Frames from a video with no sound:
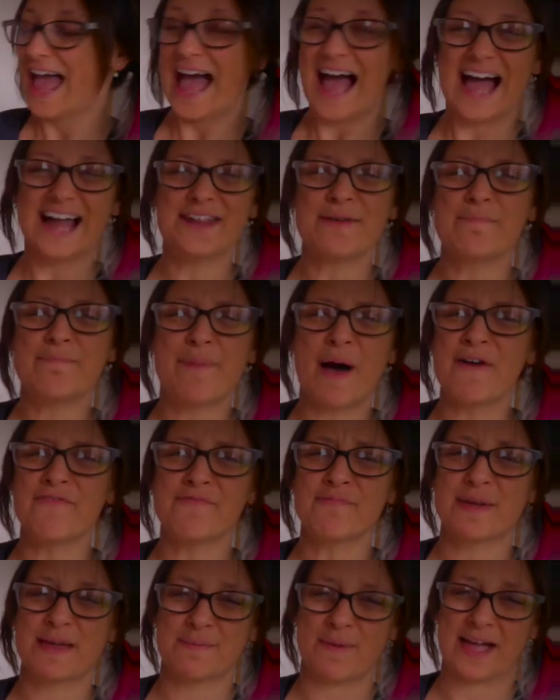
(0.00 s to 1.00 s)
and above
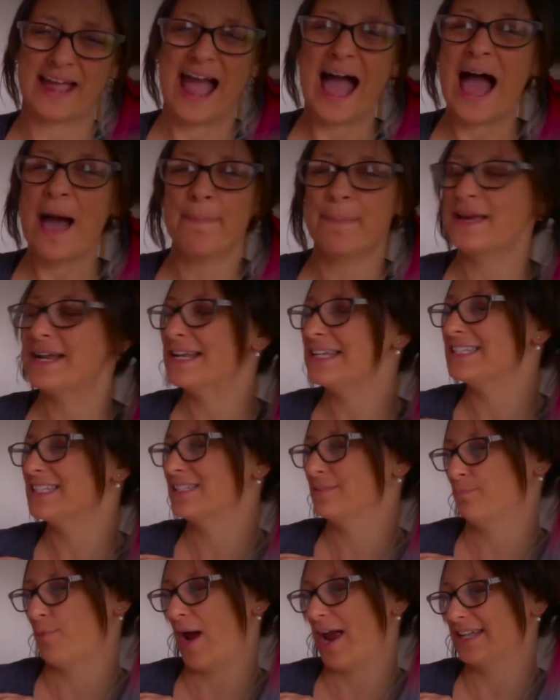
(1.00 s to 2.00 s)
me my happiness
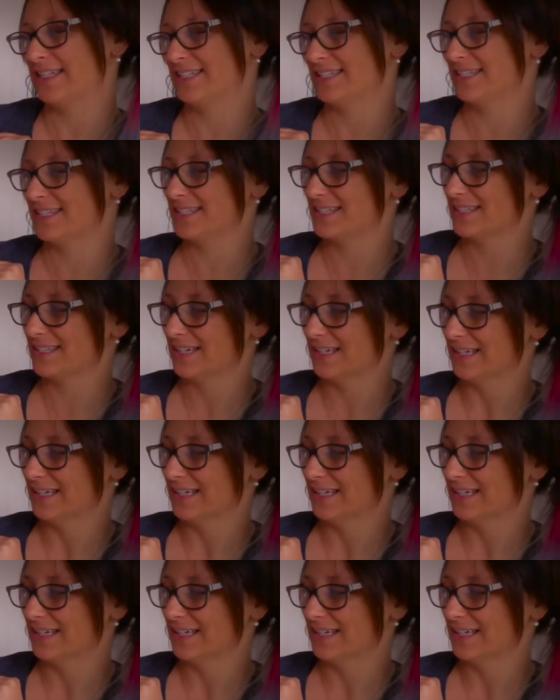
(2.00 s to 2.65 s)
spreads.